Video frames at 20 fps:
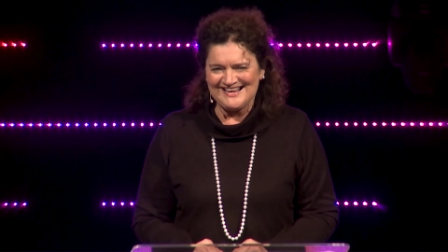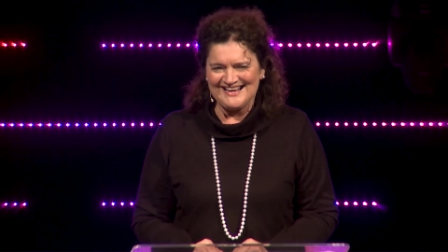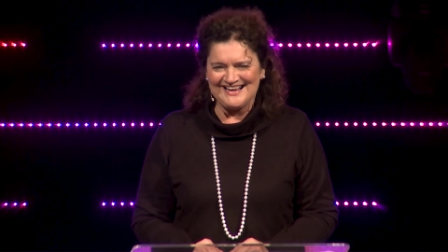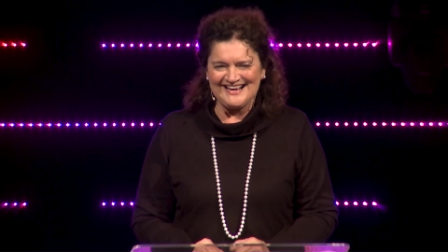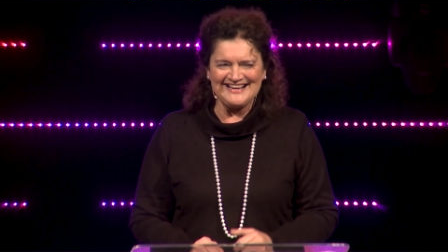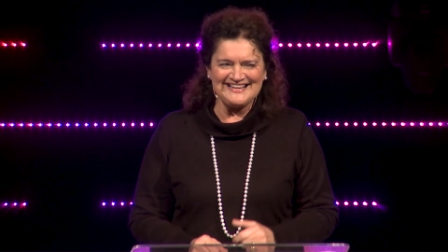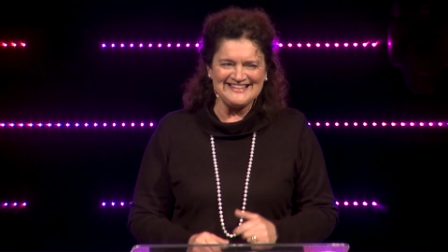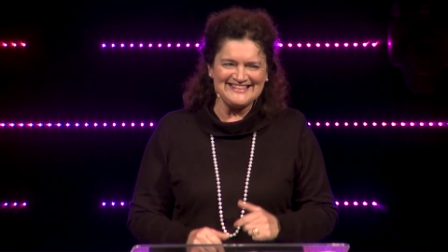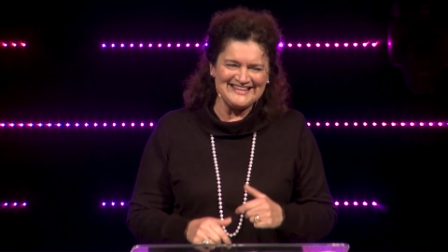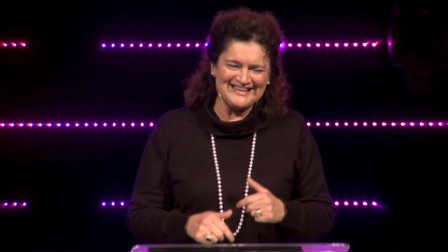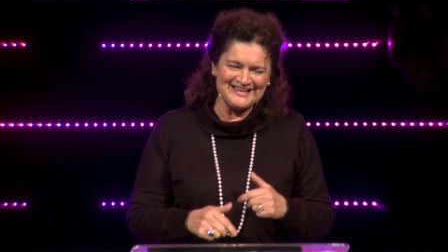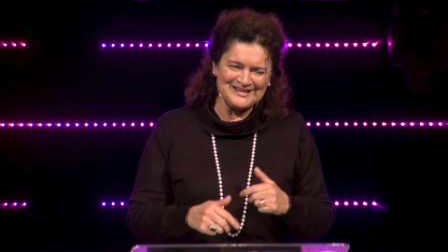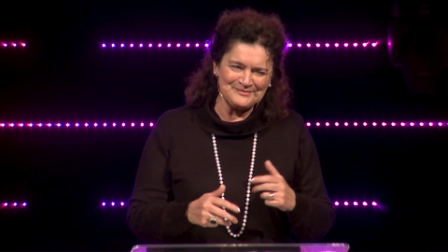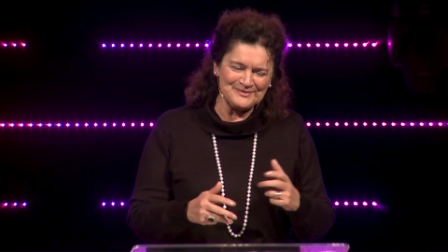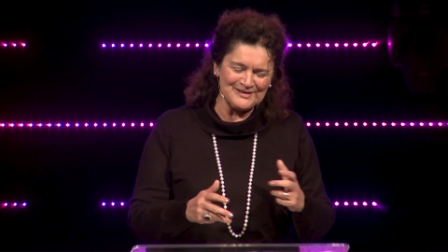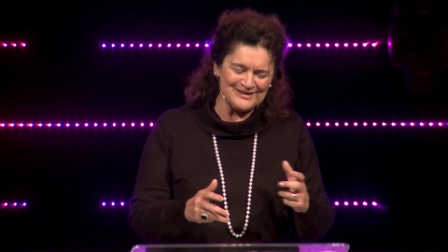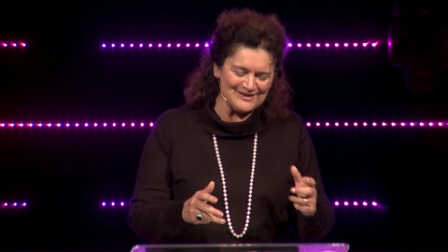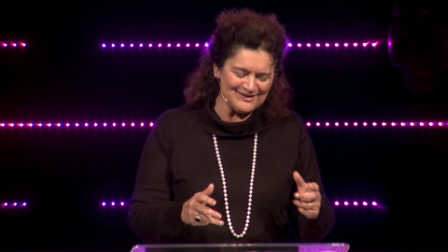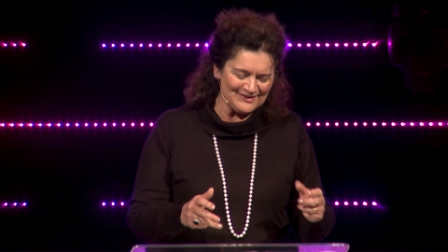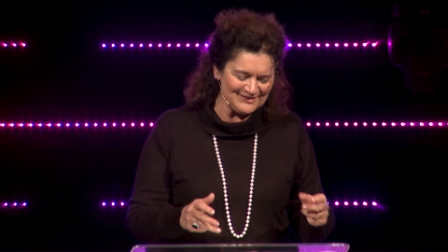And then
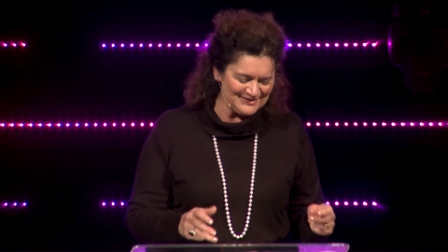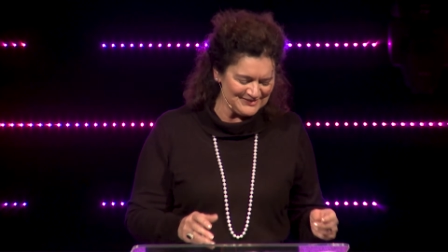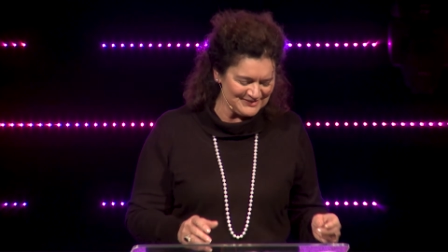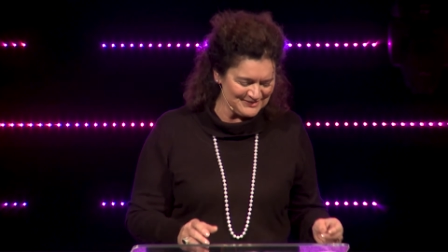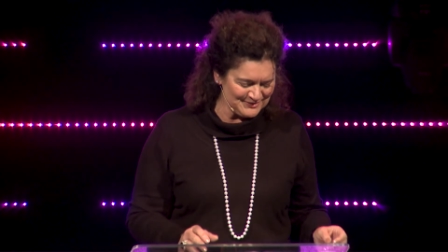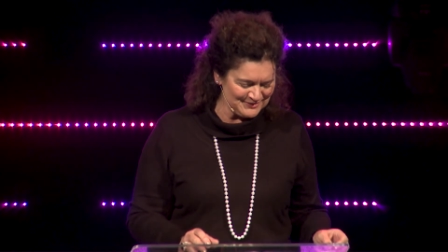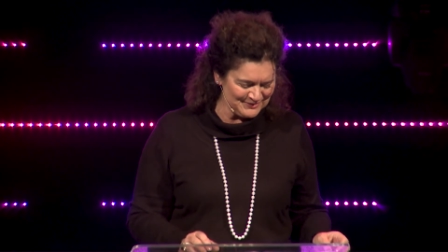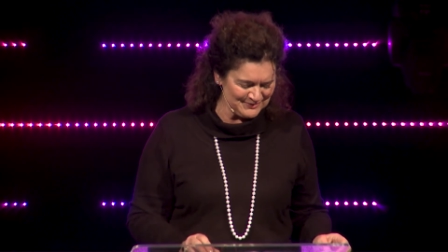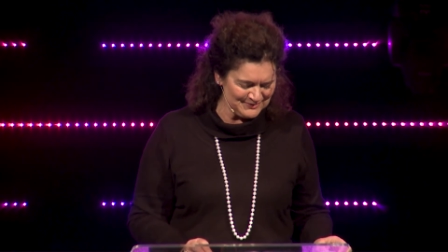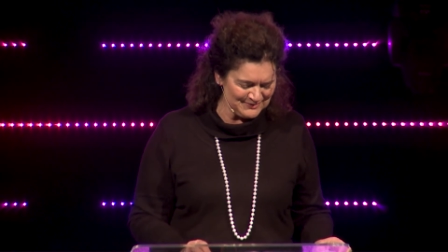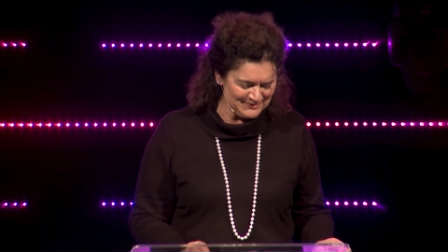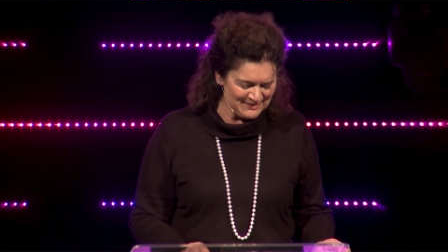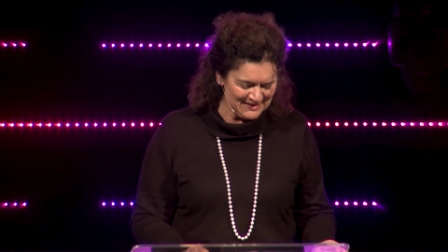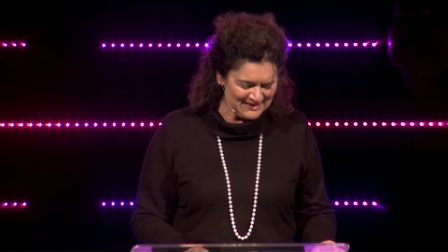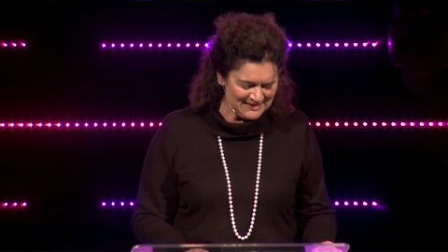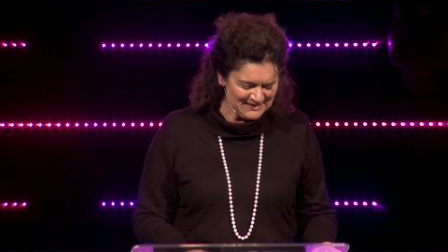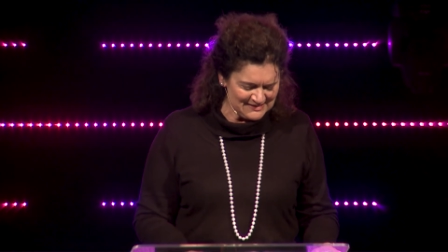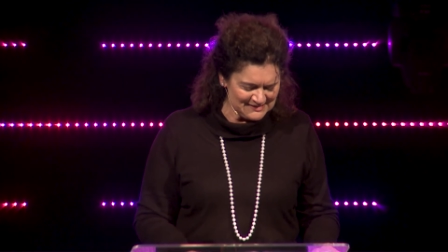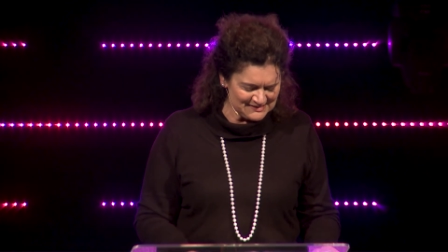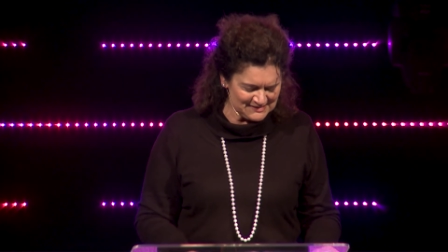we're going to
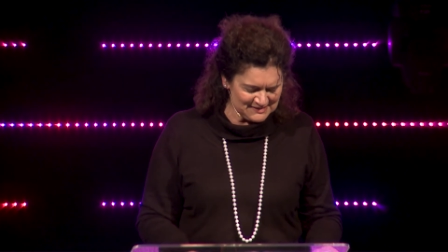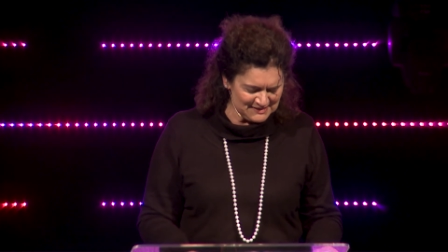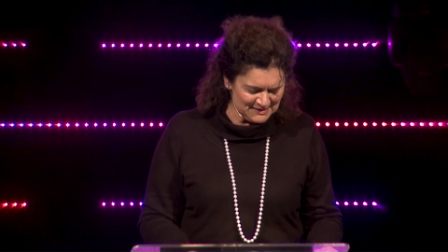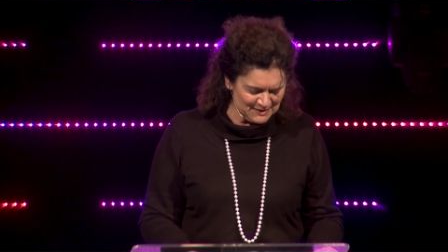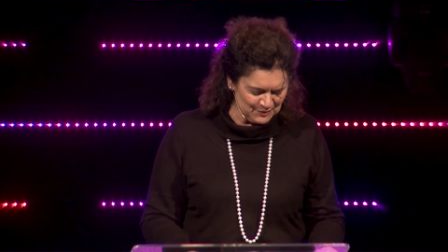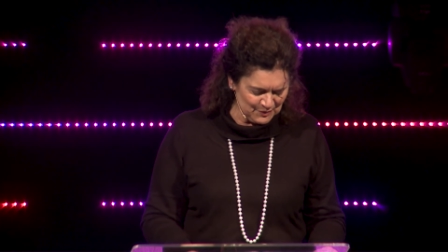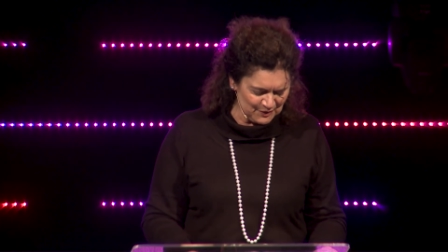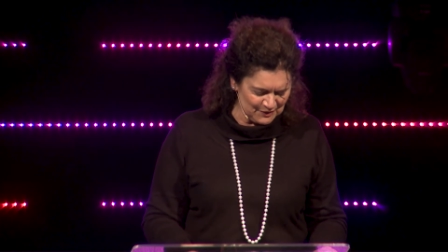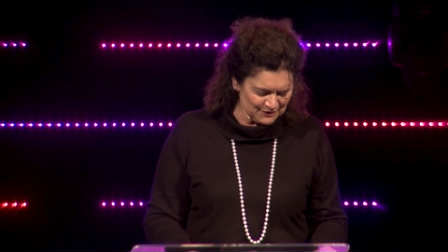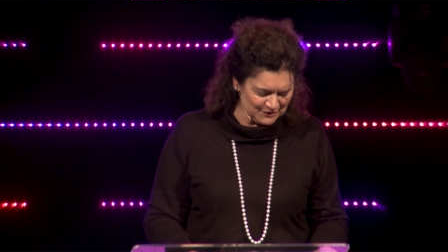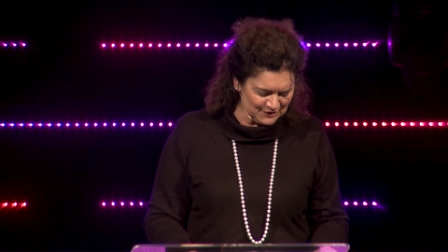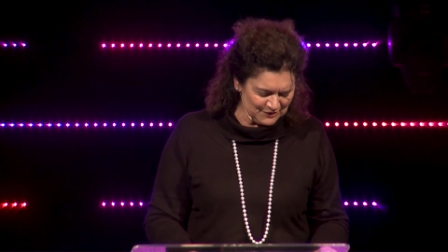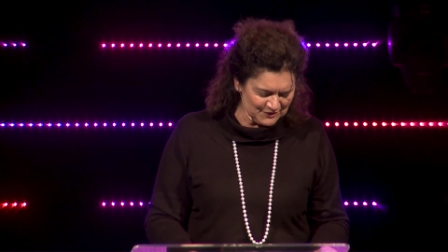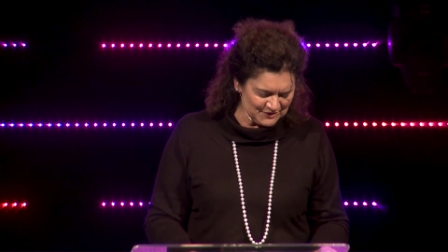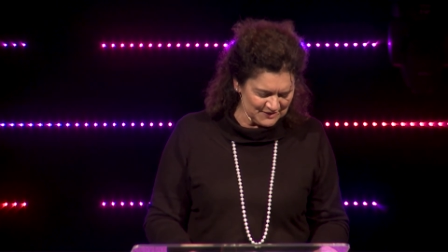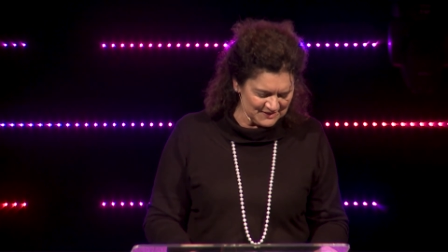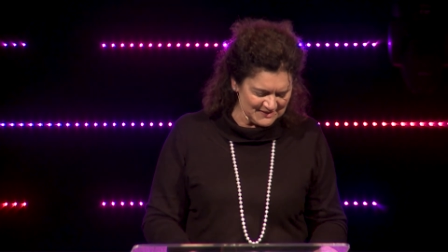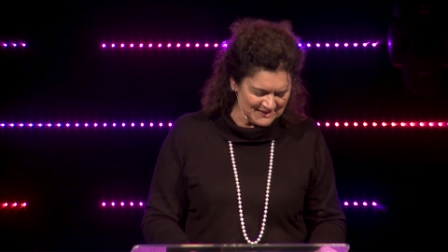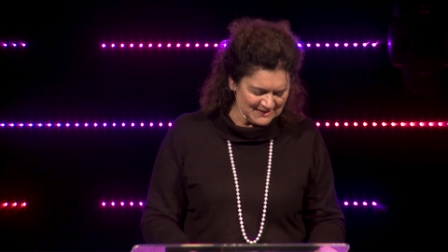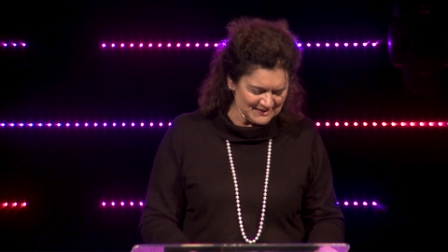see what
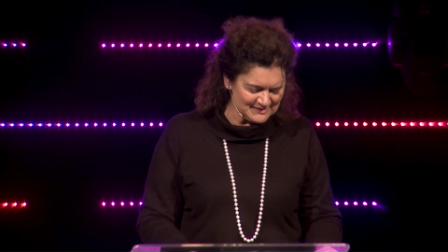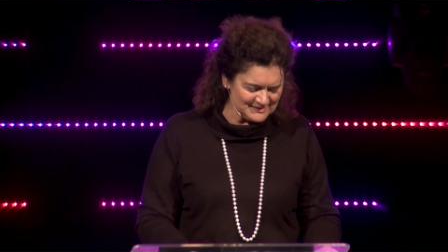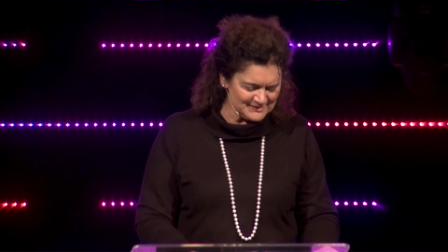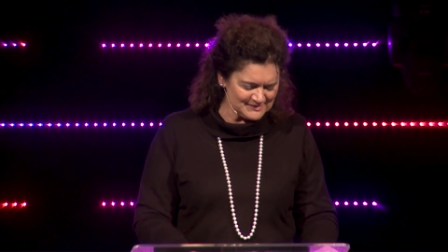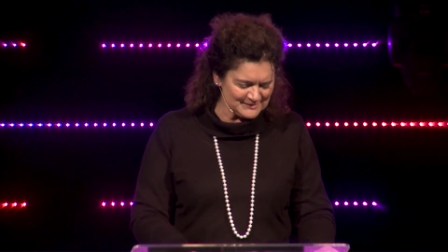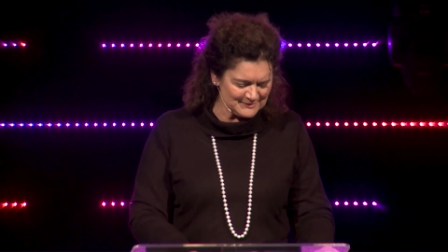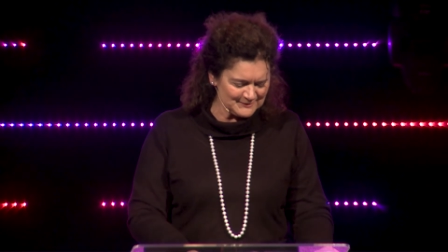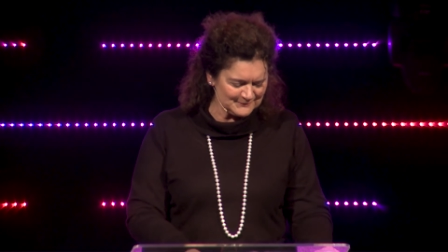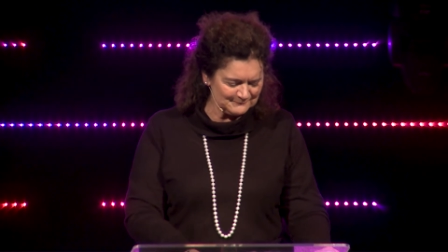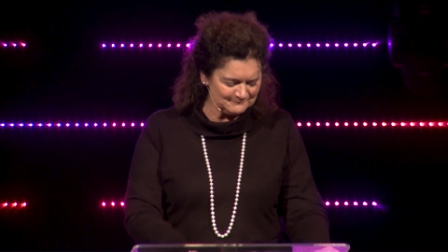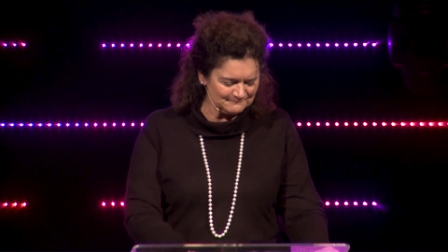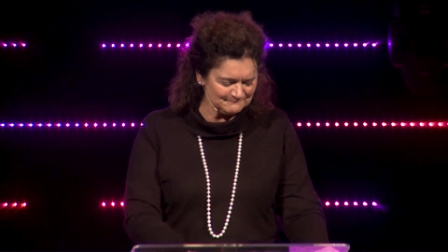God does.